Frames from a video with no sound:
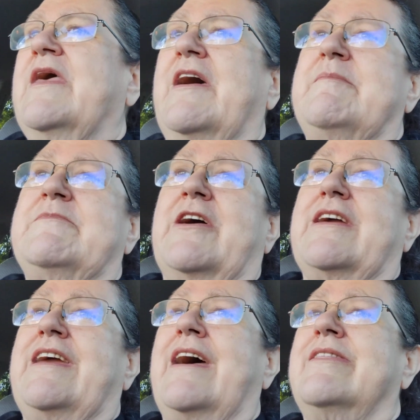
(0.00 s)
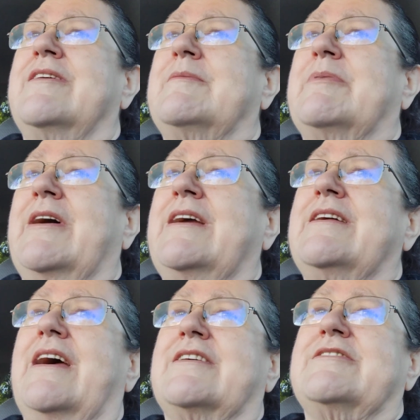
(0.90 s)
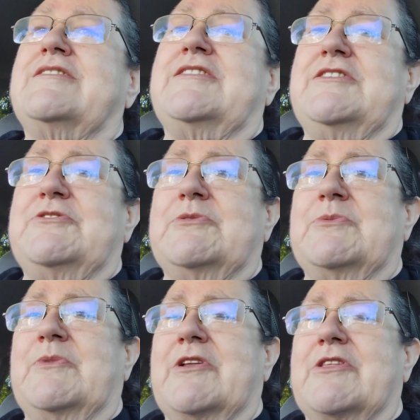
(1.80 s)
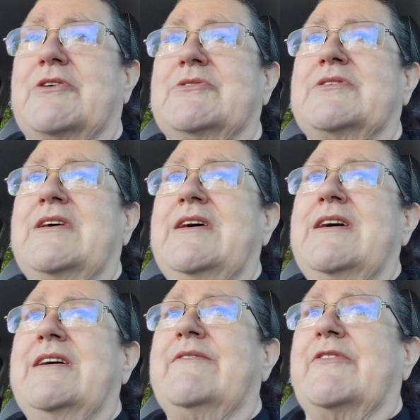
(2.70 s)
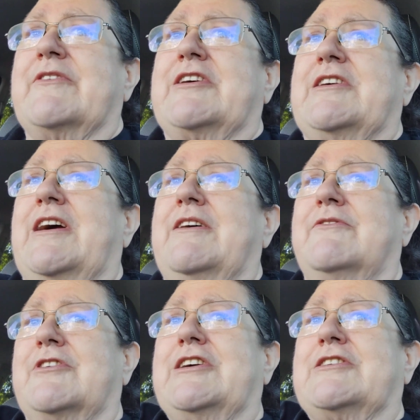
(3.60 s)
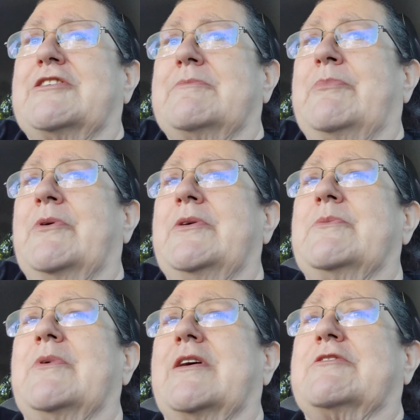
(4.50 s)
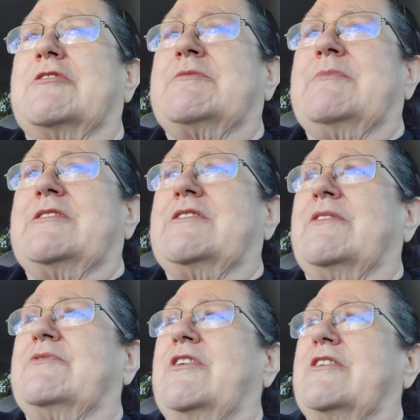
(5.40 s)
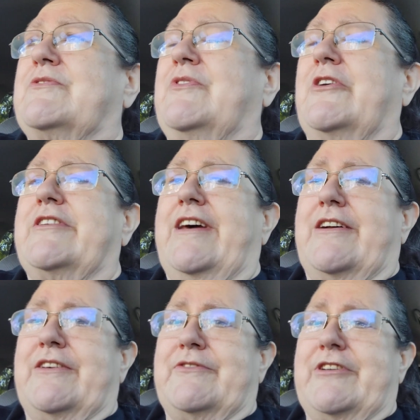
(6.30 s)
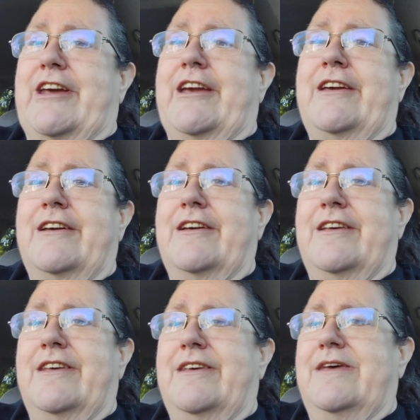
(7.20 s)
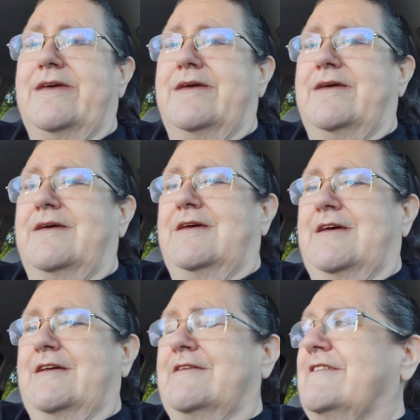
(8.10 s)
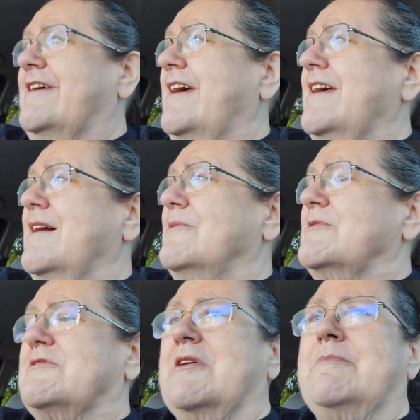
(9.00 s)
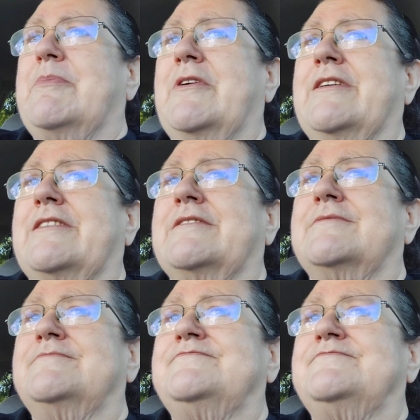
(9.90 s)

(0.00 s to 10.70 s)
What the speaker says: I'm not Catholic, but I could actually see doing one of those. If I ever get to the point where I trust myself not to fall down every day. Today I was up on a